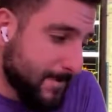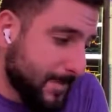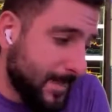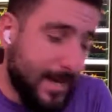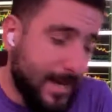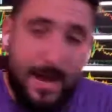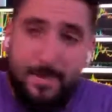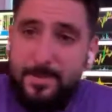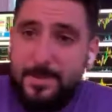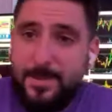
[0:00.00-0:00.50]

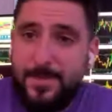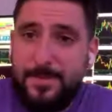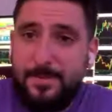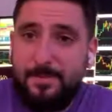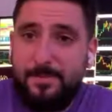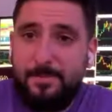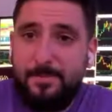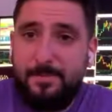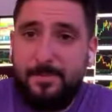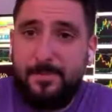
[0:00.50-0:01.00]
It
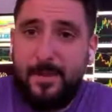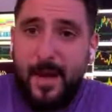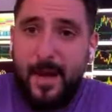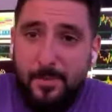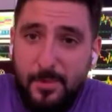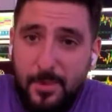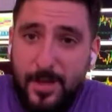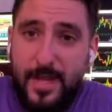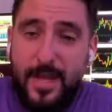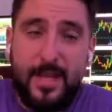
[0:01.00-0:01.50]
happens.
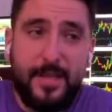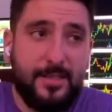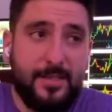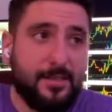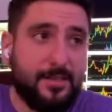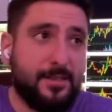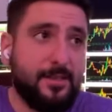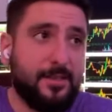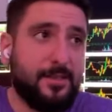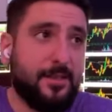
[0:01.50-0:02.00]
I'm okay.
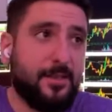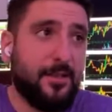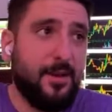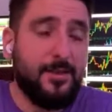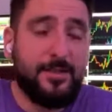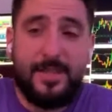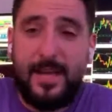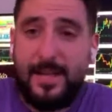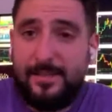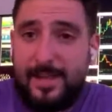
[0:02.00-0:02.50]
You
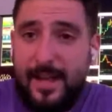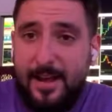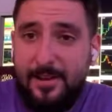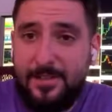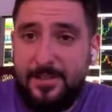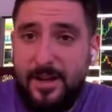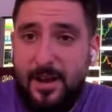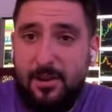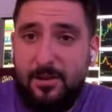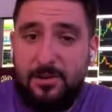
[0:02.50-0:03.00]
know, ten
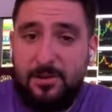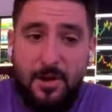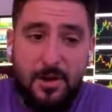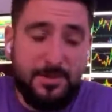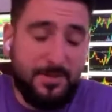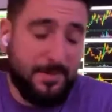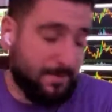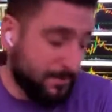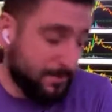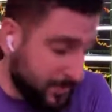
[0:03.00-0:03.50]
thousand dollar
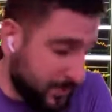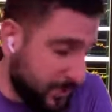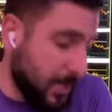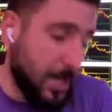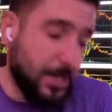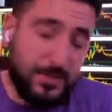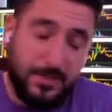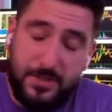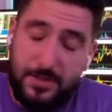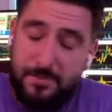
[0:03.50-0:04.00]
loss
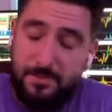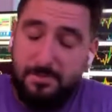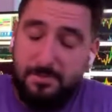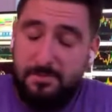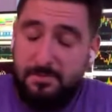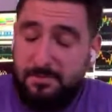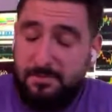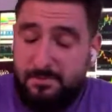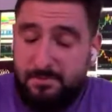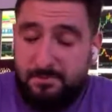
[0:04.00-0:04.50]
sucks.
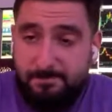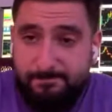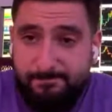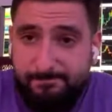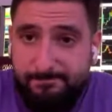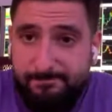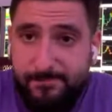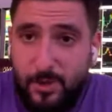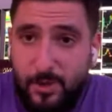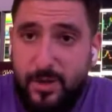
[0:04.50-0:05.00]

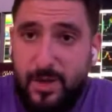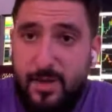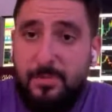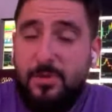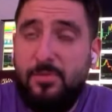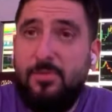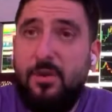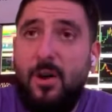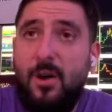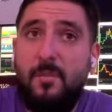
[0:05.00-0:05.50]
Don't get
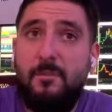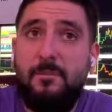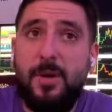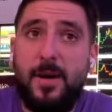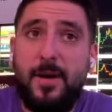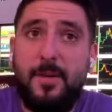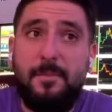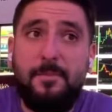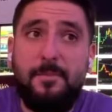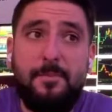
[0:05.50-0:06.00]
me wrong,
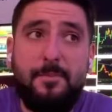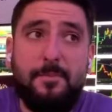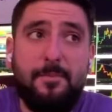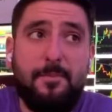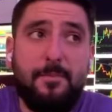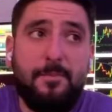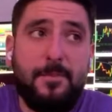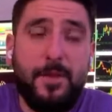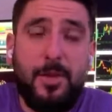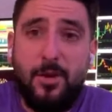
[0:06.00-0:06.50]
but
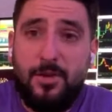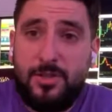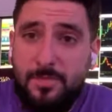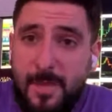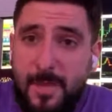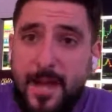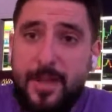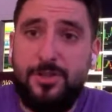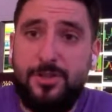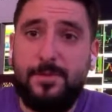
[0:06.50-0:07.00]
you know
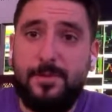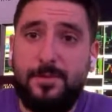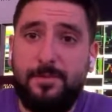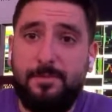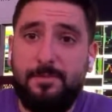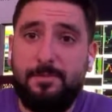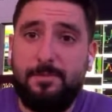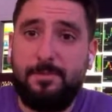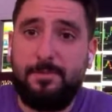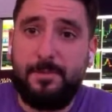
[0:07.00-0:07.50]
it's manageable.